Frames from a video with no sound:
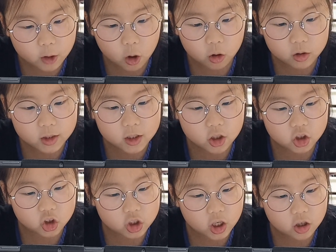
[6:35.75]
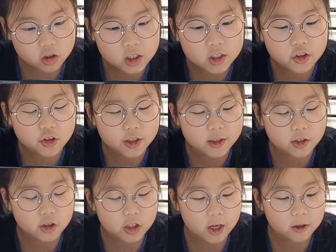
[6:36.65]
calling the shells
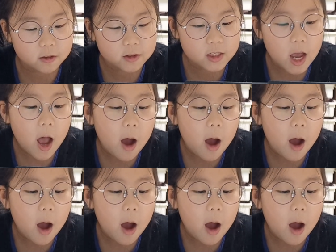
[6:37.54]
seashells,